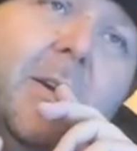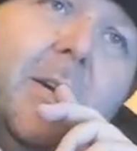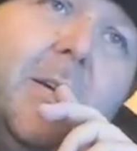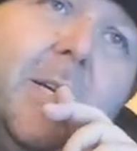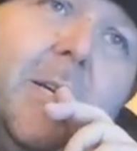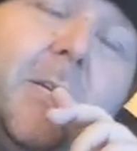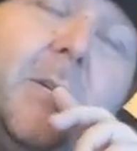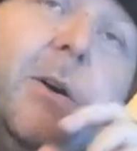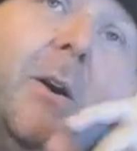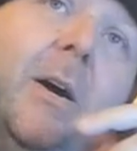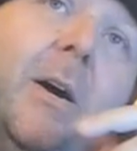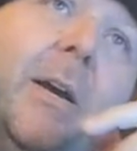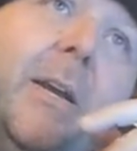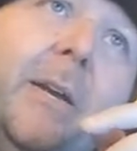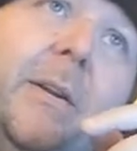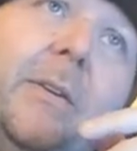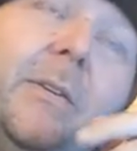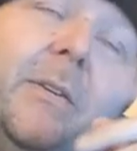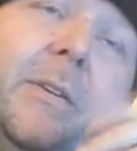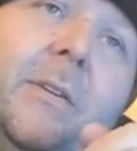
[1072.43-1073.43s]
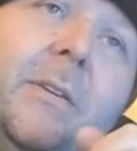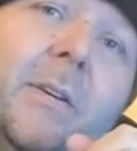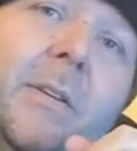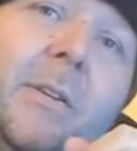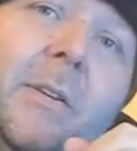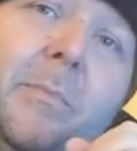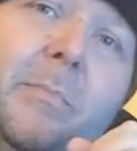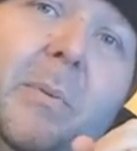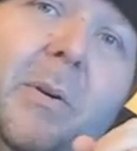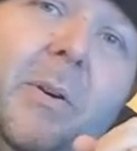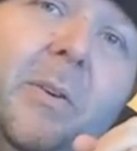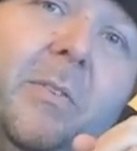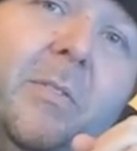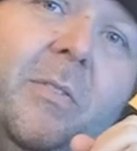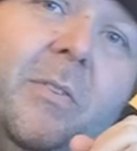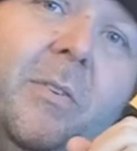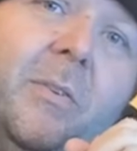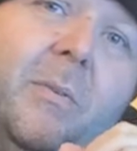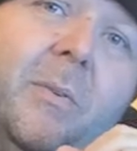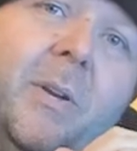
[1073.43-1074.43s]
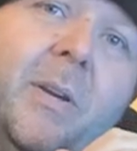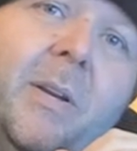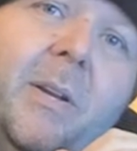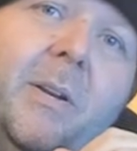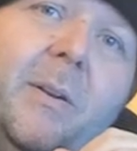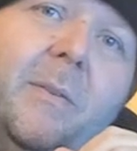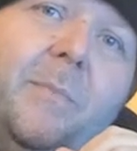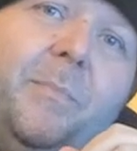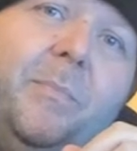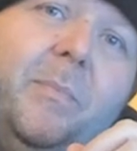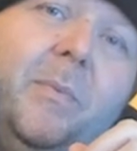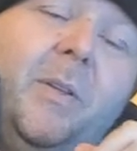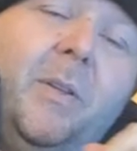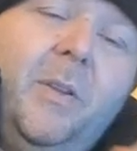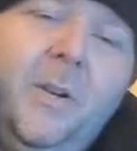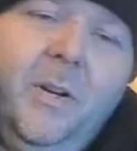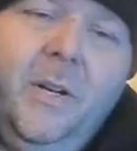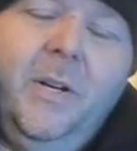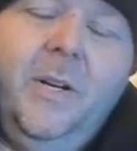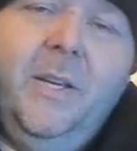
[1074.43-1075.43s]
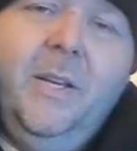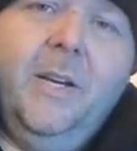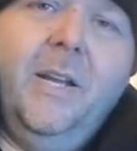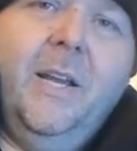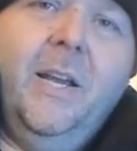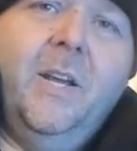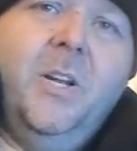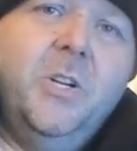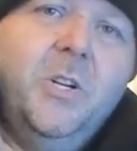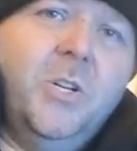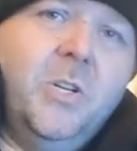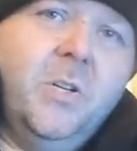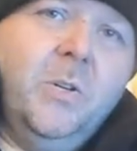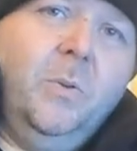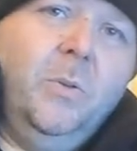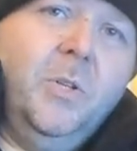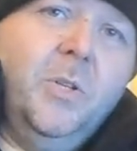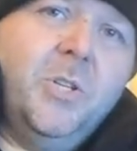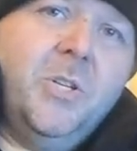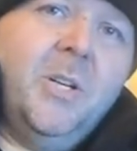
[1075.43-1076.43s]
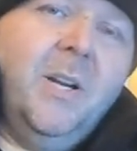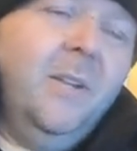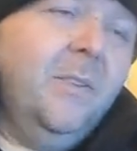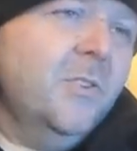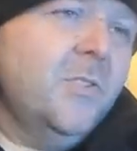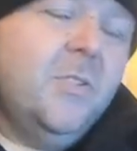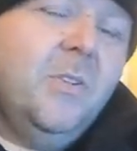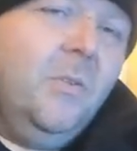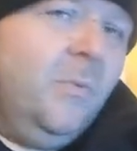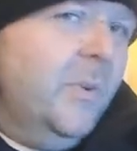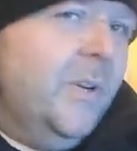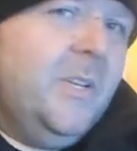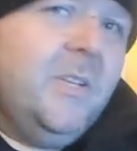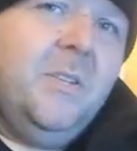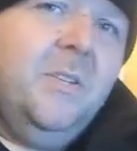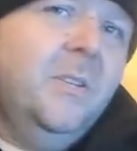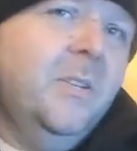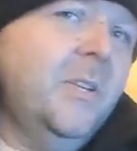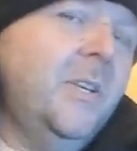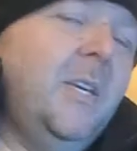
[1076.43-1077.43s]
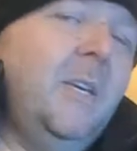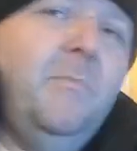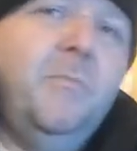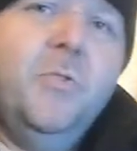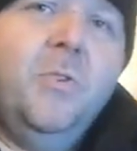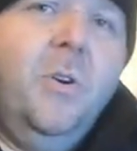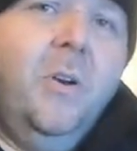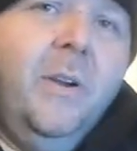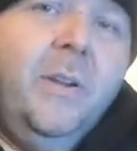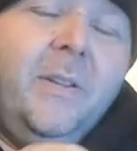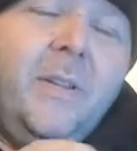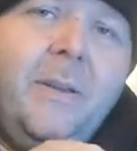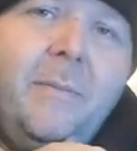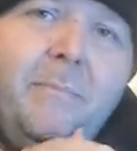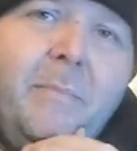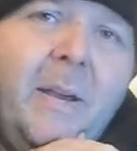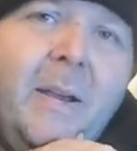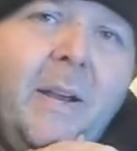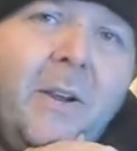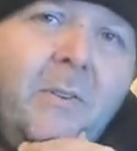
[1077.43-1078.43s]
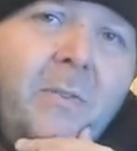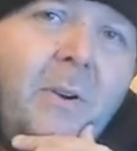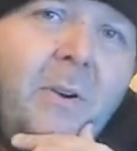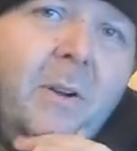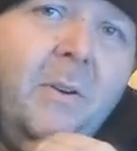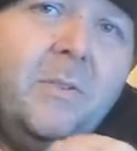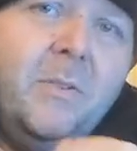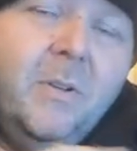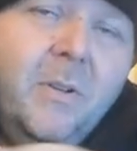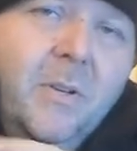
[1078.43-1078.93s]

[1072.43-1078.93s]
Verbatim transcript: talking to the other person, right? You're going to get a head and shoulders shot. There's no reason to keep drawing that background.